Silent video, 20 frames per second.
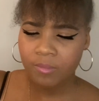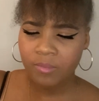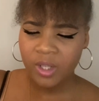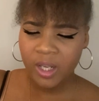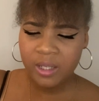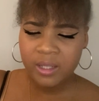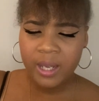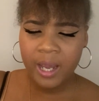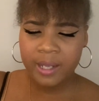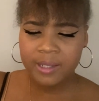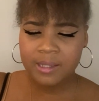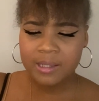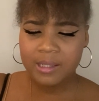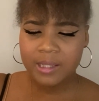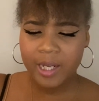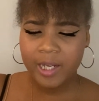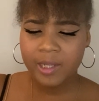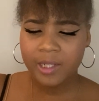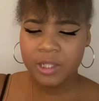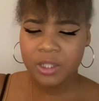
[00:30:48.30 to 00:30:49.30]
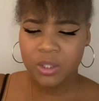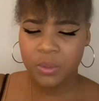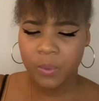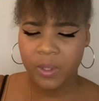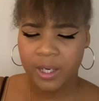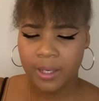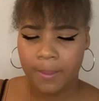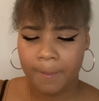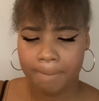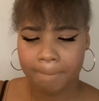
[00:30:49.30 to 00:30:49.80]
Yeah, it's slightly
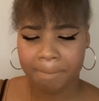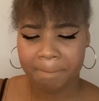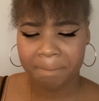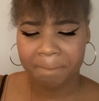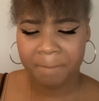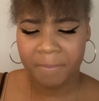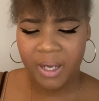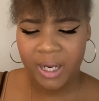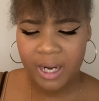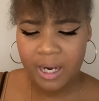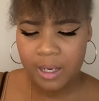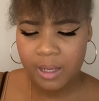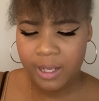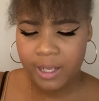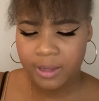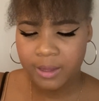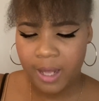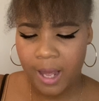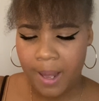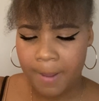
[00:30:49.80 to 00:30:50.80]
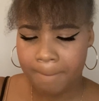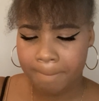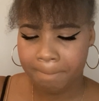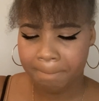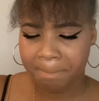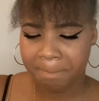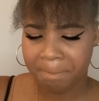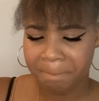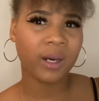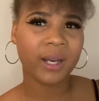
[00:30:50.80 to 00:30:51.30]
sweet. I kind of like that.
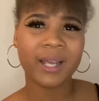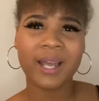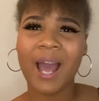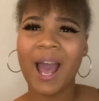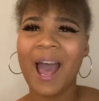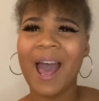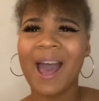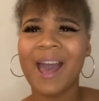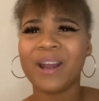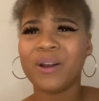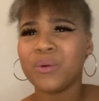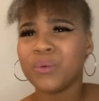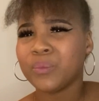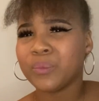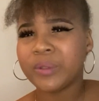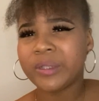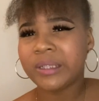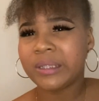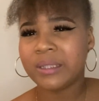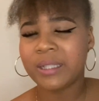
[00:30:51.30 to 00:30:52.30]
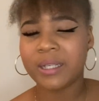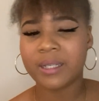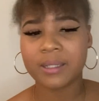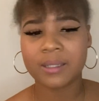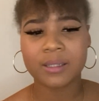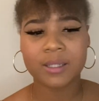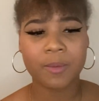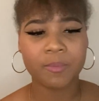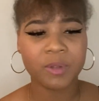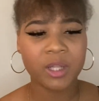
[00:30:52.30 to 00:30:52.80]
I don't really think it's
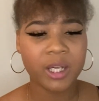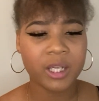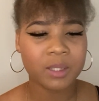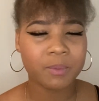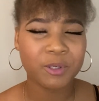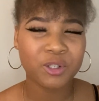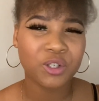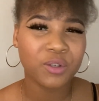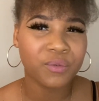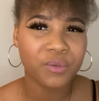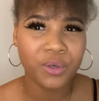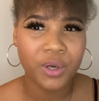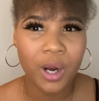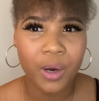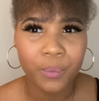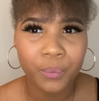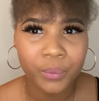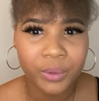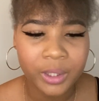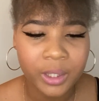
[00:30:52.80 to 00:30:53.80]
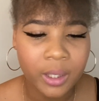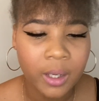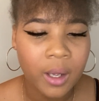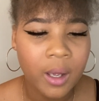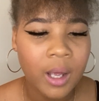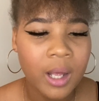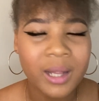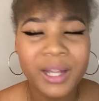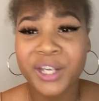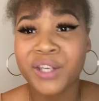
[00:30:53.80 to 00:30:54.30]
something, especially if you're not really,
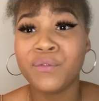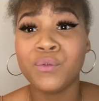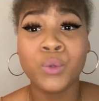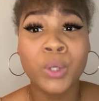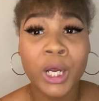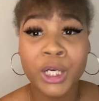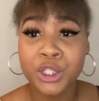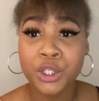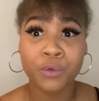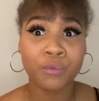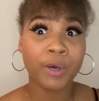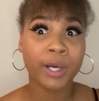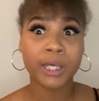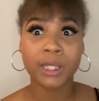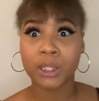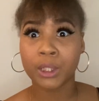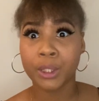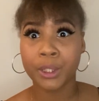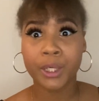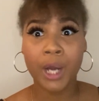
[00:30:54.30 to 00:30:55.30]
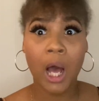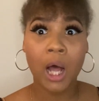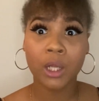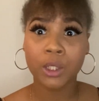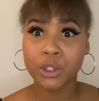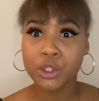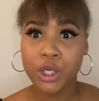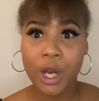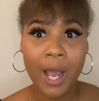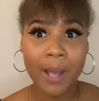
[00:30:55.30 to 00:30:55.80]
like if you got your regular dollar
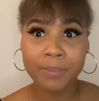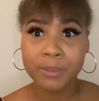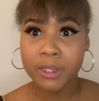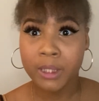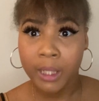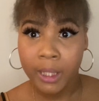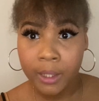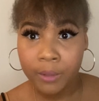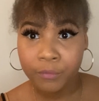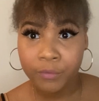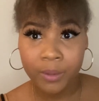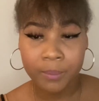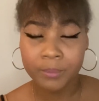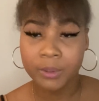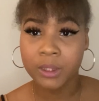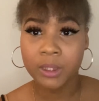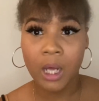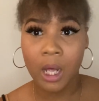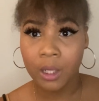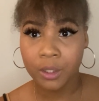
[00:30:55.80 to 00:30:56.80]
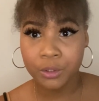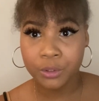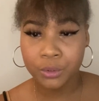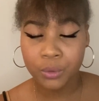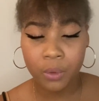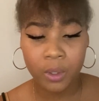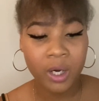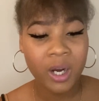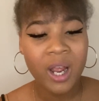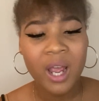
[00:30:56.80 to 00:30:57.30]
chapstick from the dollar
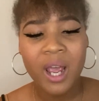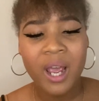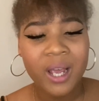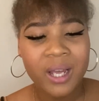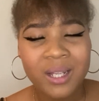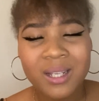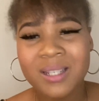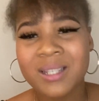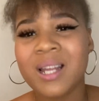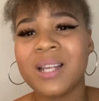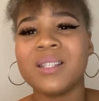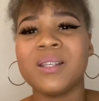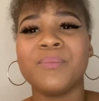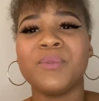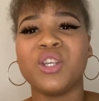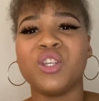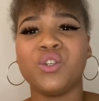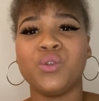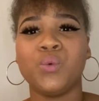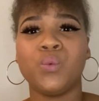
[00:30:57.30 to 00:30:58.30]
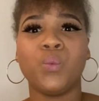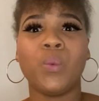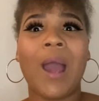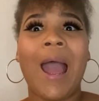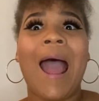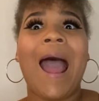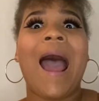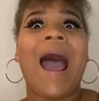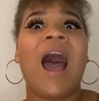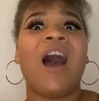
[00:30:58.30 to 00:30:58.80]
store, this is not something you
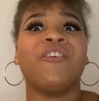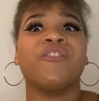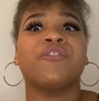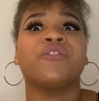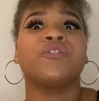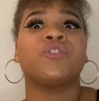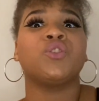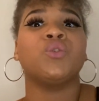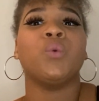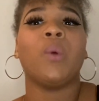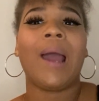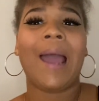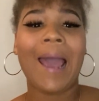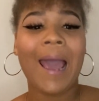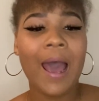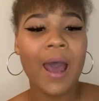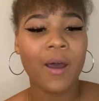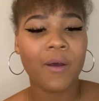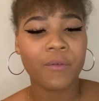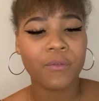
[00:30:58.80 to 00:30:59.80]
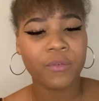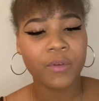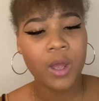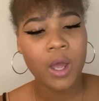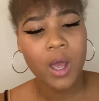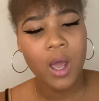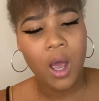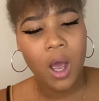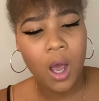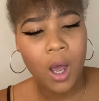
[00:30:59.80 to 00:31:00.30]
have to have.
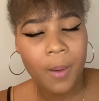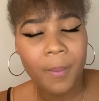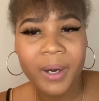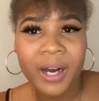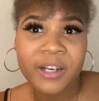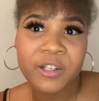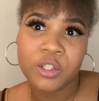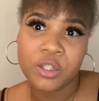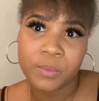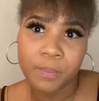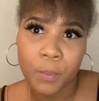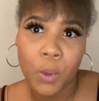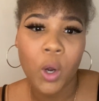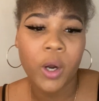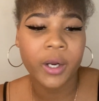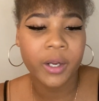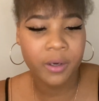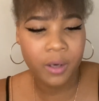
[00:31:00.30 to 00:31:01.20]
But I just bought it,